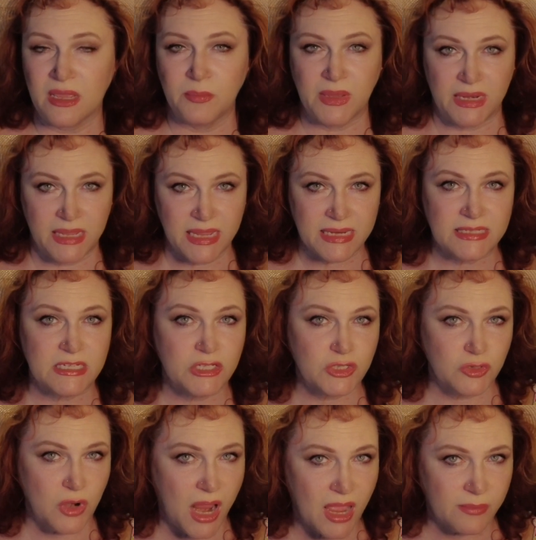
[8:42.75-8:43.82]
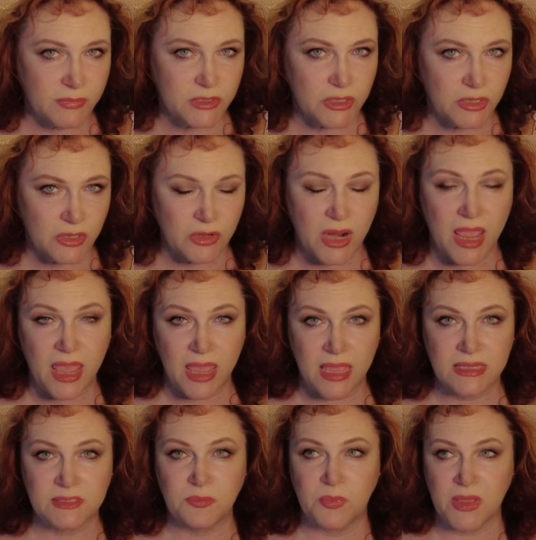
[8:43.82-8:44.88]
but he described her
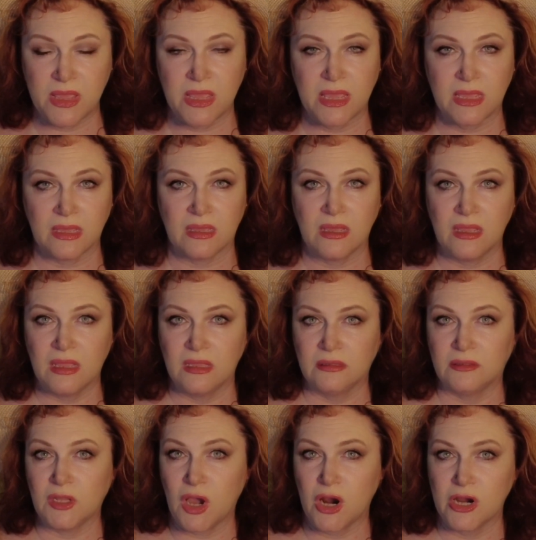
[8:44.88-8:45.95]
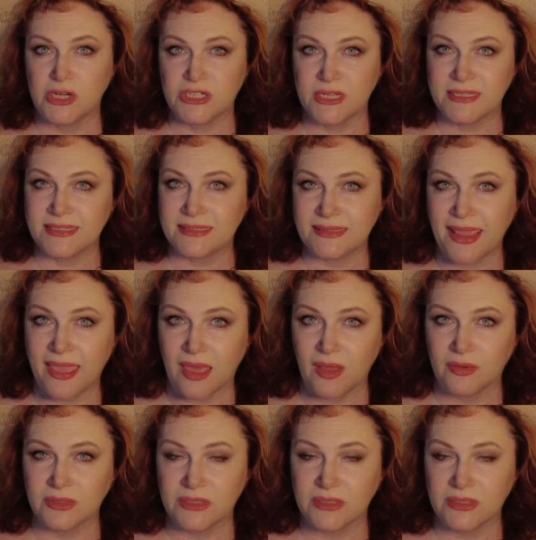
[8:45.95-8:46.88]
as being large and stout.